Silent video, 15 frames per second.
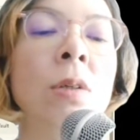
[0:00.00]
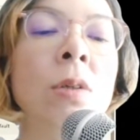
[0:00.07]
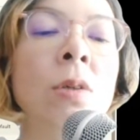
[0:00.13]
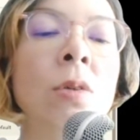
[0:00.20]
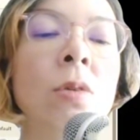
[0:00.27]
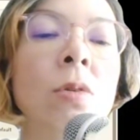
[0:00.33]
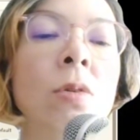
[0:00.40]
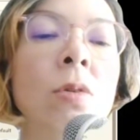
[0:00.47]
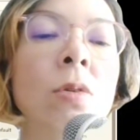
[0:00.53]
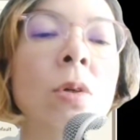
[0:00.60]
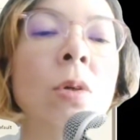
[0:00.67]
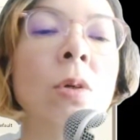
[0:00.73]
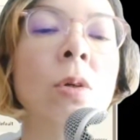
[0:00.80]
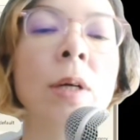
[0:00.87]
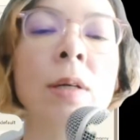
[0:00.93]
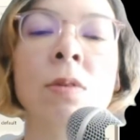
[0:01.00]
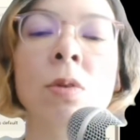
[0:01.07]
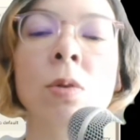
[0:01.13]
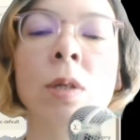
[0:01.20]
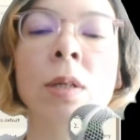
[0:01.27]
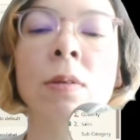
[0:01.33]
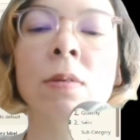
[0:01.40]
So as
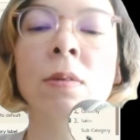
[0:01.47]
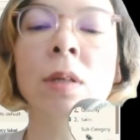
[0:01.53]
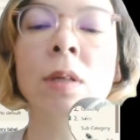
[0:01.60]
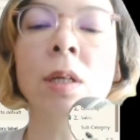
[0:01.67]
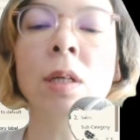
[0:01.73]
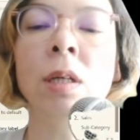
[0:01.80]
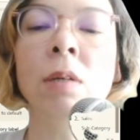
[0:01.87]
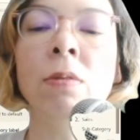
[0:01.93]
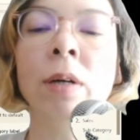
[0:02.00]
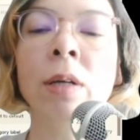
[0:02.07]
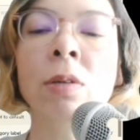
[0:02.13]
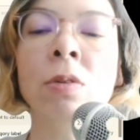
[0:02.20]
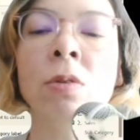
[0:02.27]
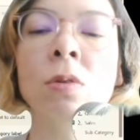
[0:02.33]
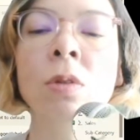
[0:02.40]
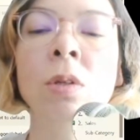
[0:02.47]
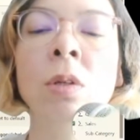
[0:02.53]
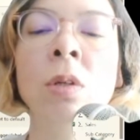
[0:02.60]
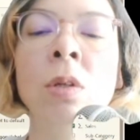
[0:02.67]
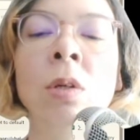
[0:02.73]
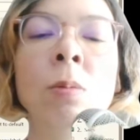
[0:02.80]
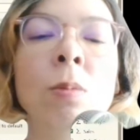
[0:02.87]
you can see, if I
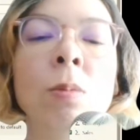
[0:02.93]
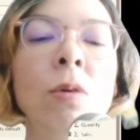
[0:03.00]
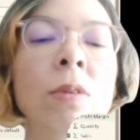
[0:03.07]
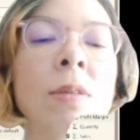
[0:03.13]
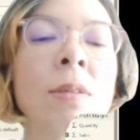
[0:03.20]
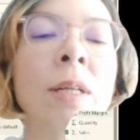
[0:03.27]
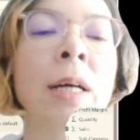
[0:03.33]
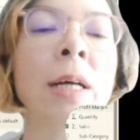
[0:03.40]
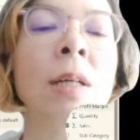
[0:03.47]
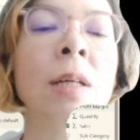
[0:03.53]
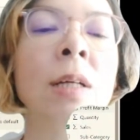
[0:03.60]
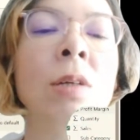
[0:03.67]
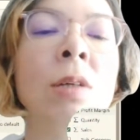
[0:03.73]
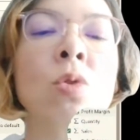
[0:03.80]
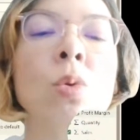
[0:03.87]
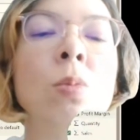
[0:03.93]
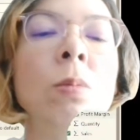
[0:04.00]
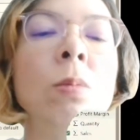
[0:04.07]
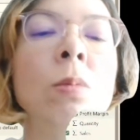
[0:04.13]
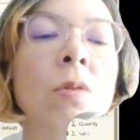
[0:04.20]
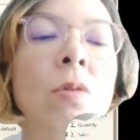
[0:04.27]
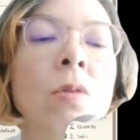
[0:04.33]
move the slider
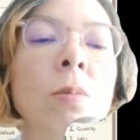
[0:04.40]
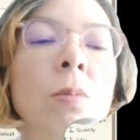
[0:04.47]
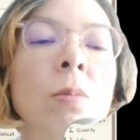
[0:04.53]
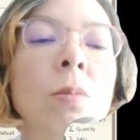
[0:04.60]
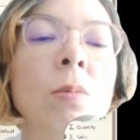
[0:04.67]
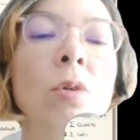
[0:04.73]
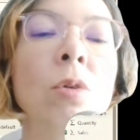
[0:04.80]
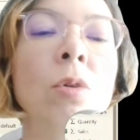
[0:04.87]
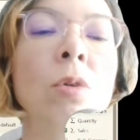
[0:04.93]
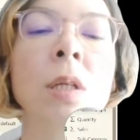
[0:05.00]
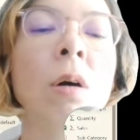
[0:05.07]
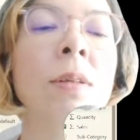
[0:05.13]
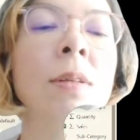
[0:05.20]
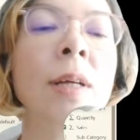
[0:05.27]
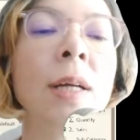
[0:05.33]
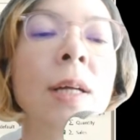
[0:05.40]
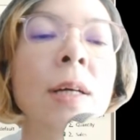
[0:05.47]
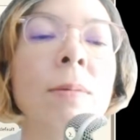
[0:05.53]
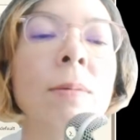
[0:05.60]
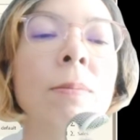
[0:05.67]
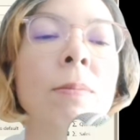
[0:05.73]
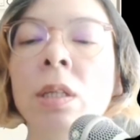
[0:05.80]
zoom in on the
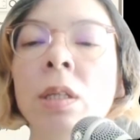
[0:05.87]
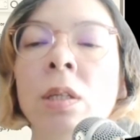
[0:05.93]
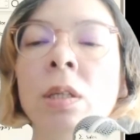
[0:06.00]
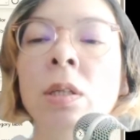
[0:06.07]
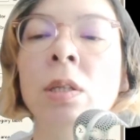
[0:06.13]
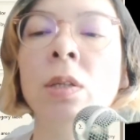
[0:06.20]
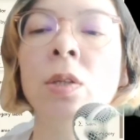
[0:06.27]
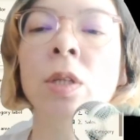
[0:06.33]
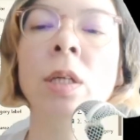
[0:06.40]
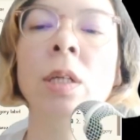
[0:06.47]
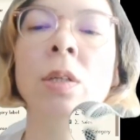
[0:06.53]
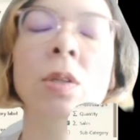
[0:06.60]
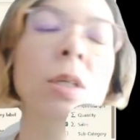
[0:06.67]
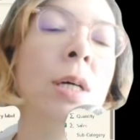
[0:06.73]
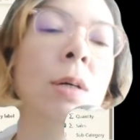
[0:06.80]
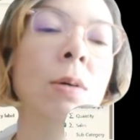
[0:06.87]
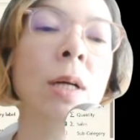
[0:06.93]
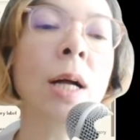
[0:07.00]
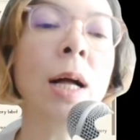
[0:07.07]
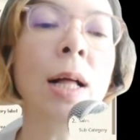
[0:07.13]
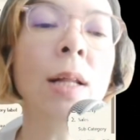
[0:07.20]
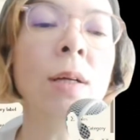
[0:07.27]
data, change our
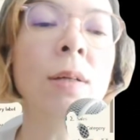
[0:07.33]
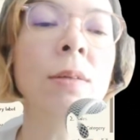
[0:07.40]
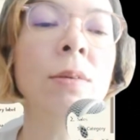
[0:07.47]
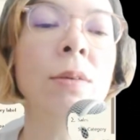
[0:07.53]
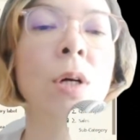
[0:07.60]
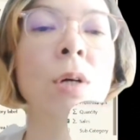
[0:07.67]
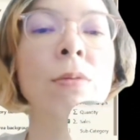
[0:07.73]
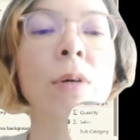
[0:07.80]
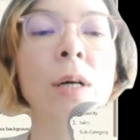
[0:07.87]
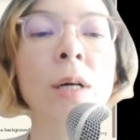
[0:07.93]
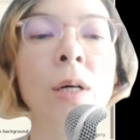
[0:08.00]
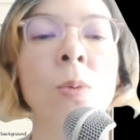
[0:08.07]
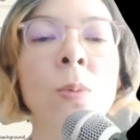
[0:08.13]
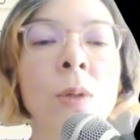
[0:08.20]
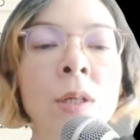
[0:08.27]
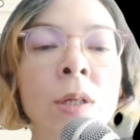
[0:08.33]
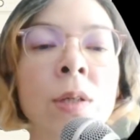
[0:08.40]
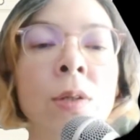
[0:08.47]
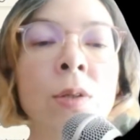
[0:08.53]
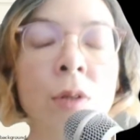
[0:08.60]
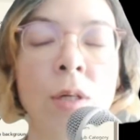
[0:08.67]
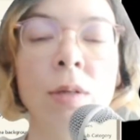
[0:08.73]
colors of
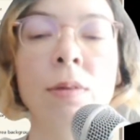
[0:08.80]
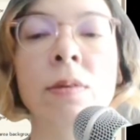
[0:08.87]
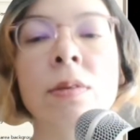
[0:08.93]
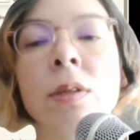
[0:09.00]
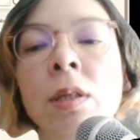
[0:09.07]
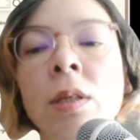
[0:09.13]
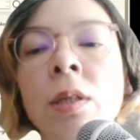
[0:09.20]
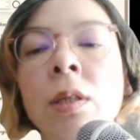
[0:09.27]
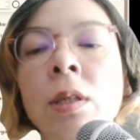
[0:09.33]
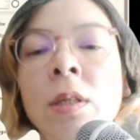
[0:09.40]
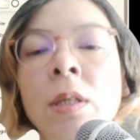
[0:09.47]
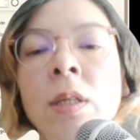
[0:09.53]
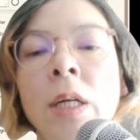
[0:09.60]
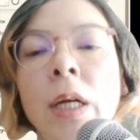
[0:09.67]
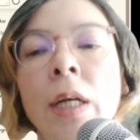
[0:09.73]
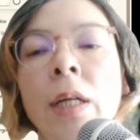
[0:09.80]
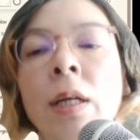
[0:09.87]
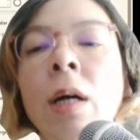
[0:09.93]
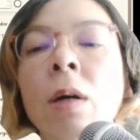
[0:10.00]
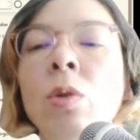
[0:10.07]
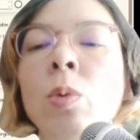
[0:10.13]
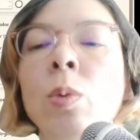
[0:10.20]
our dots. And
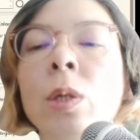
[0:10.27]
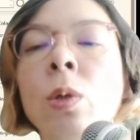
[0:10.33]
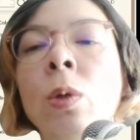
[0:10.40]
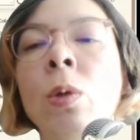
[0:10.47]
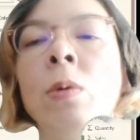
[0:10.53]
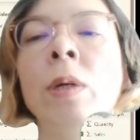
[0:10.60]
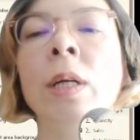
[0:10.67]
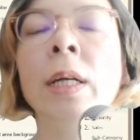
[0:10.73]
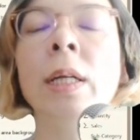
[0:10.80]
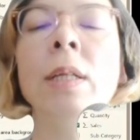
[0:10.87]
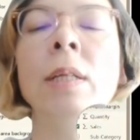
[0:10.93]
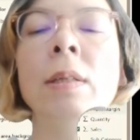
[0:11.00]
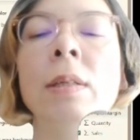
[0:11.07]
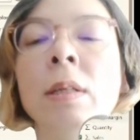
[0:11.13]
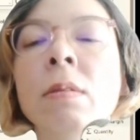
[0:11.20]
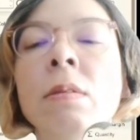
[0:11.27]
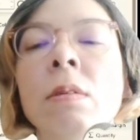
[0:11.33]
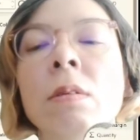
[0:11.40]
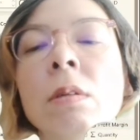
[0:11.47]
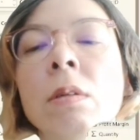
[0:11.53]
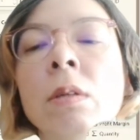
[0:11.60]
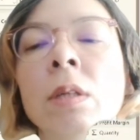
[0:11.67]
how do we correlate
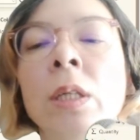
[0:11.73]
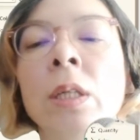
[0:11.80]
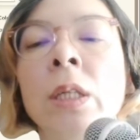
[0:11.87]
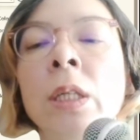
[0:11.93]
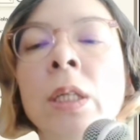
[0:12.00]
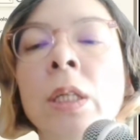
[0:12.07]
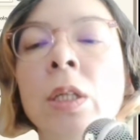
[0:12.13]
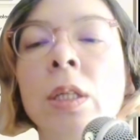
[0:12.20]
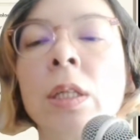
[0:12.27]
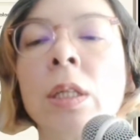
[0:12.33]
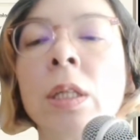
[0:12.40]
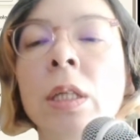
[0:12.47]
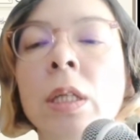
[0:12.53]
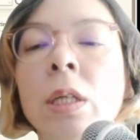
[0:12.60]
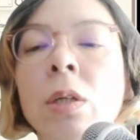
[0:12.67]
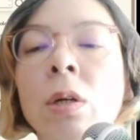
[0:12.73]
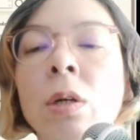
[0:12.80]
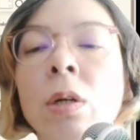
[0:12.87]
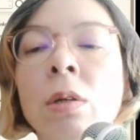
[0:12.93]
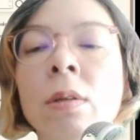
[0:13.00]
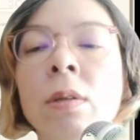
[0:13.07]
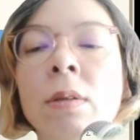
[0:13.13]
this? Just click
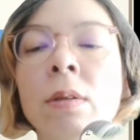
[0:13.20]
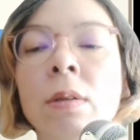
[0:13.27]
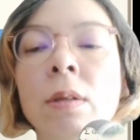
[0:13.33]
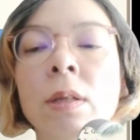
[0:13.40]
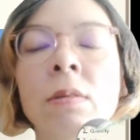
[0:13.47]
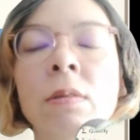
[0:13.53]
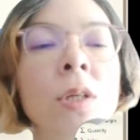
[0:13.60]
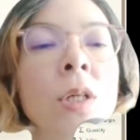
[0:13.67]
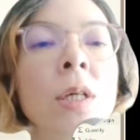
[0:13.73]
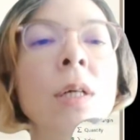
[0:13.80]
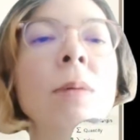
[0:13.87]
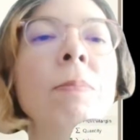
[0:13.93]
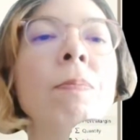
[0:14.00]
on this here.